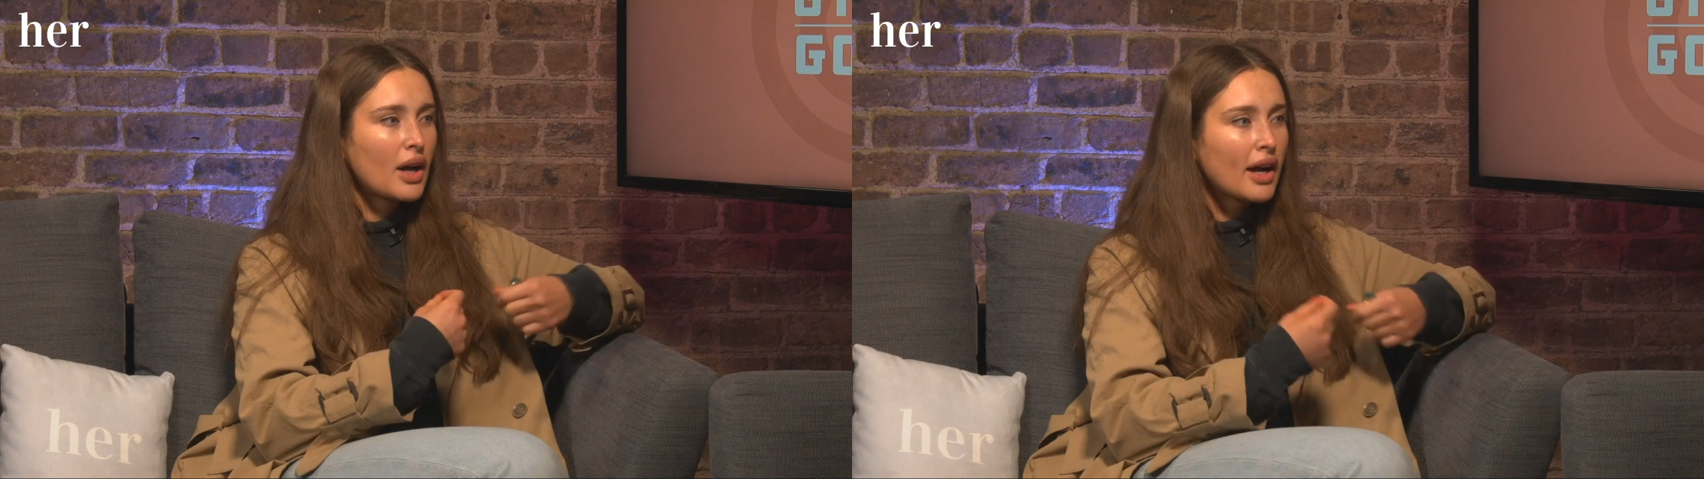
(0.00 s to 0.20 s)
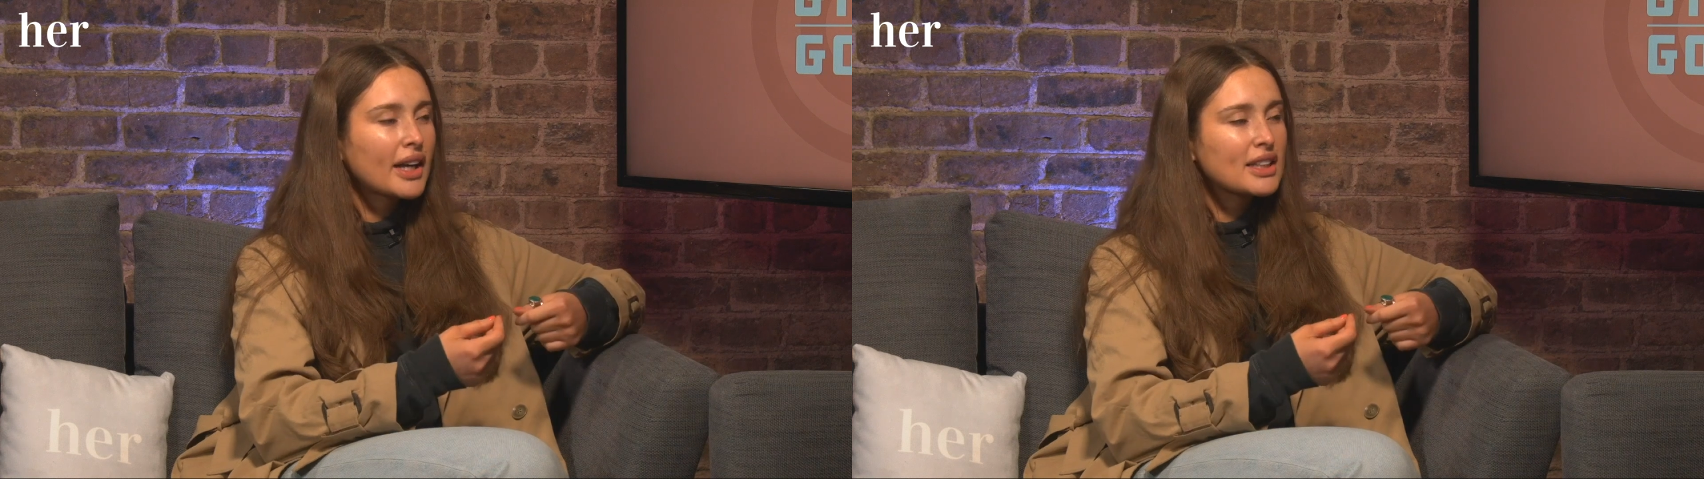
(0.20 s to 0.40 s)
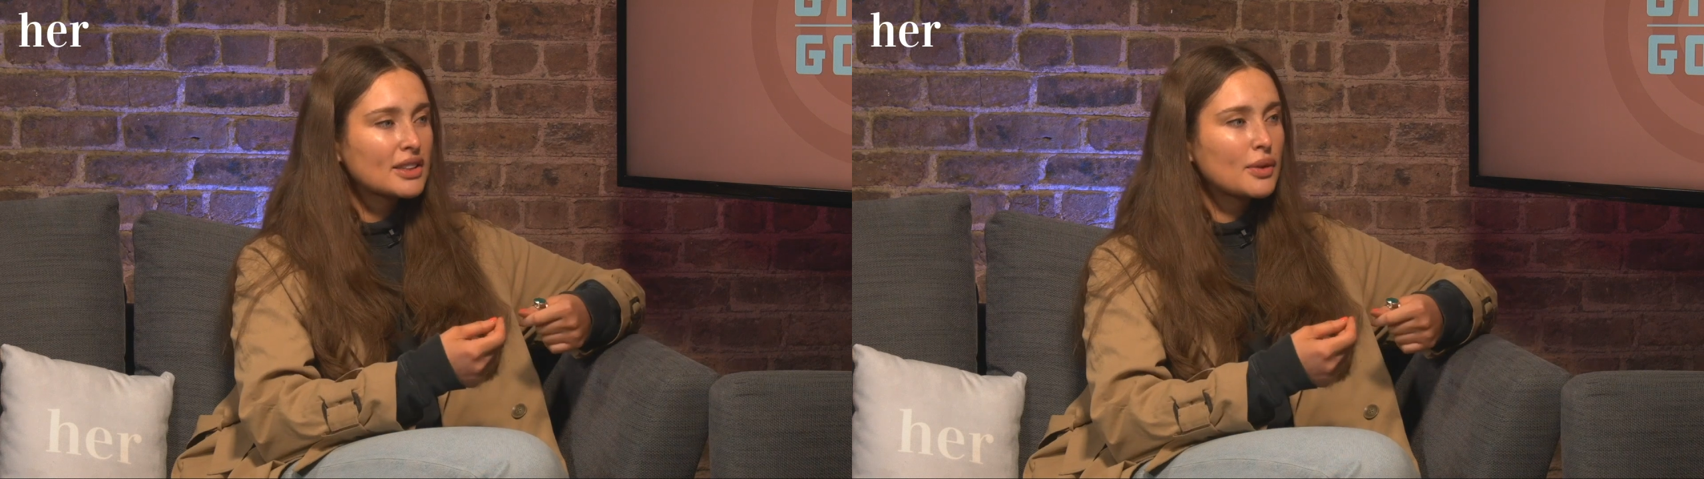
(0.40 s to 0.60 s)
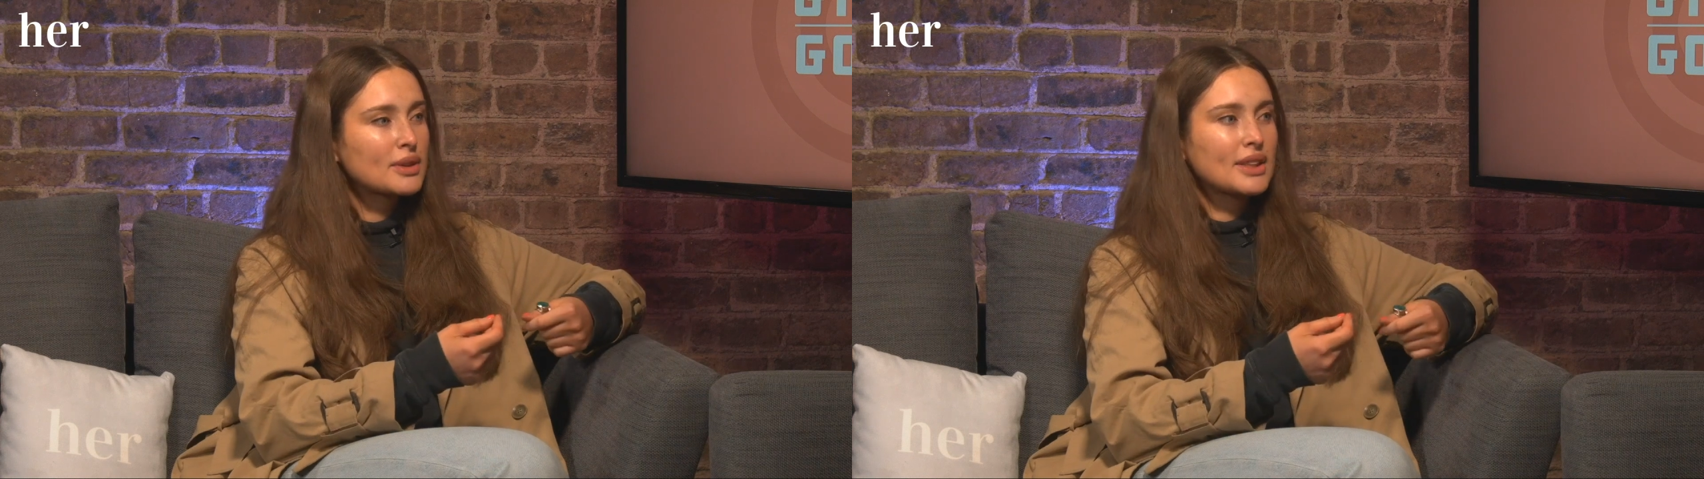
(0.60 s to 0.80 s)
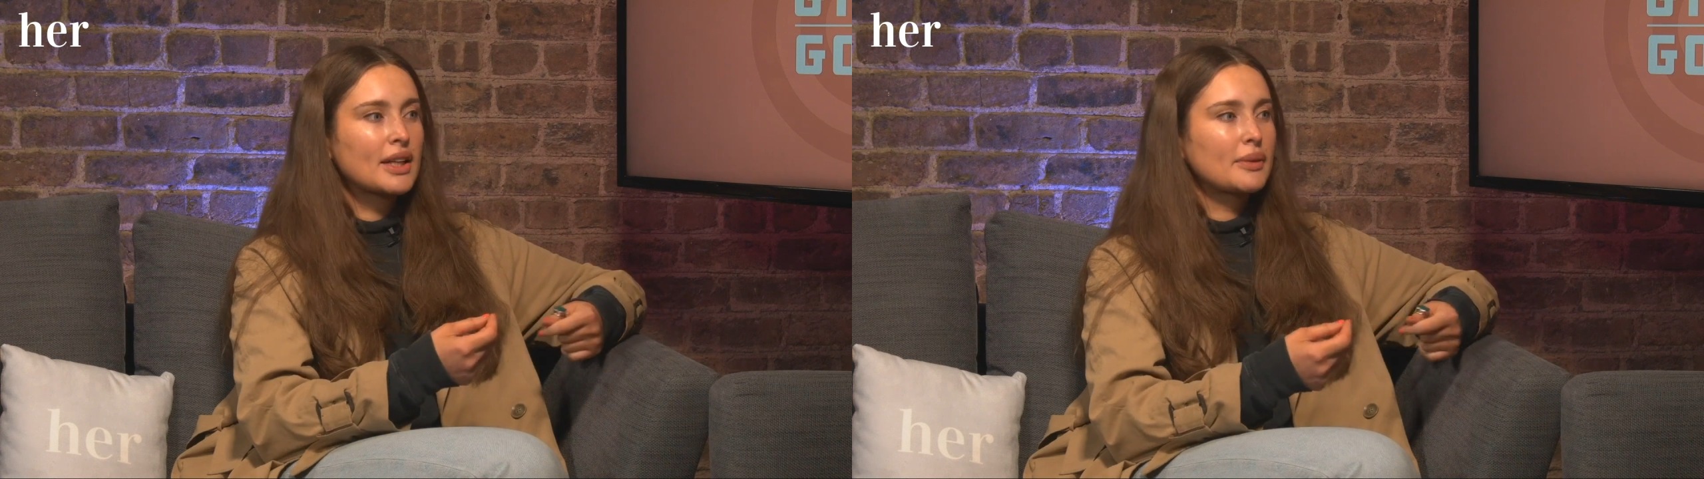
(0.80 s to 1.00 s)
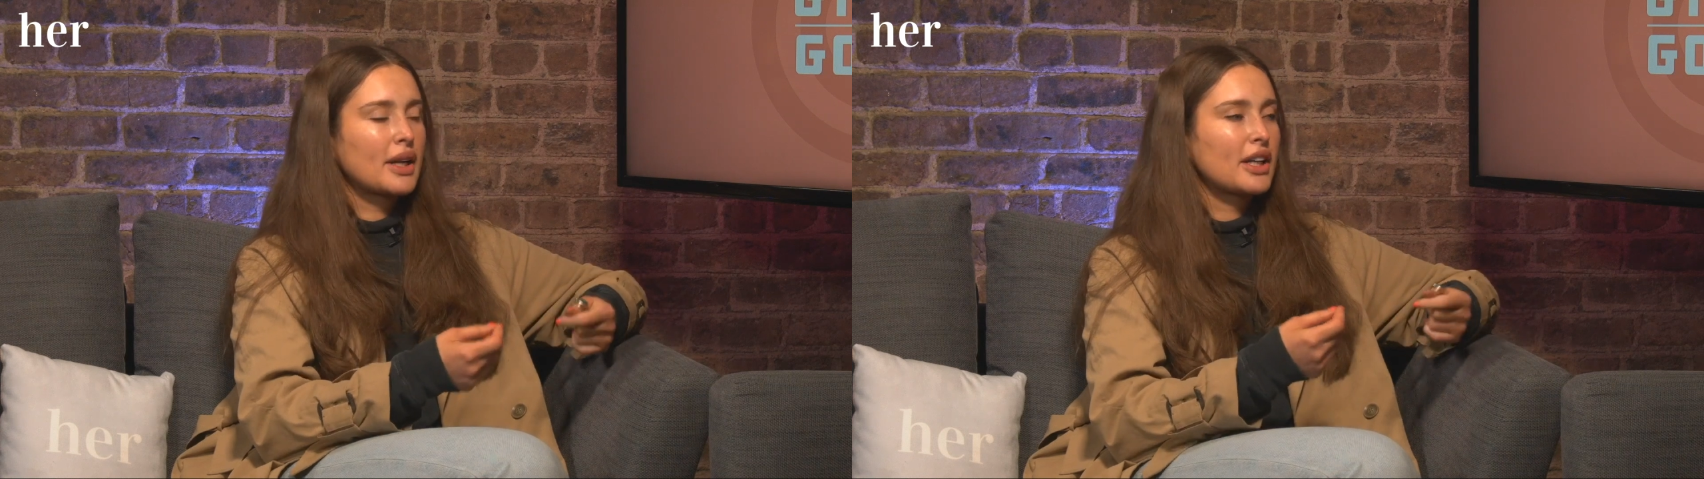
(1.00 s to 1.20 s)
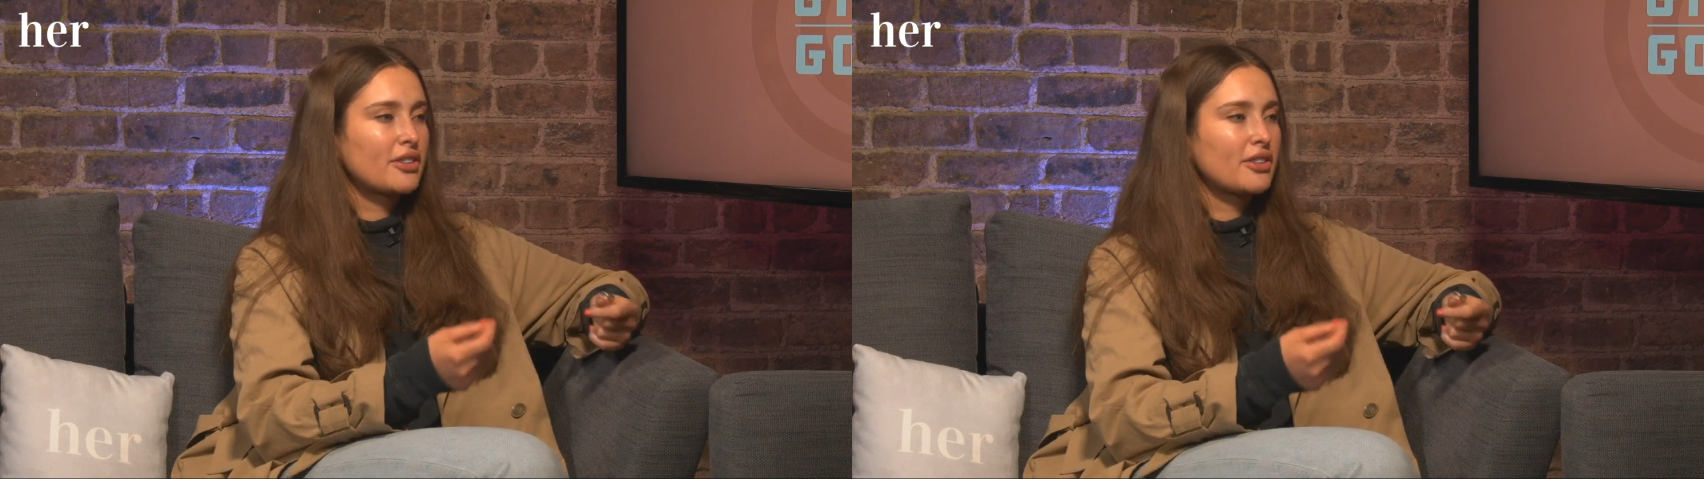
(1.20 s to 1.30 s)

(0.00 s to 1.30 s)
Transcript: I get so excited when I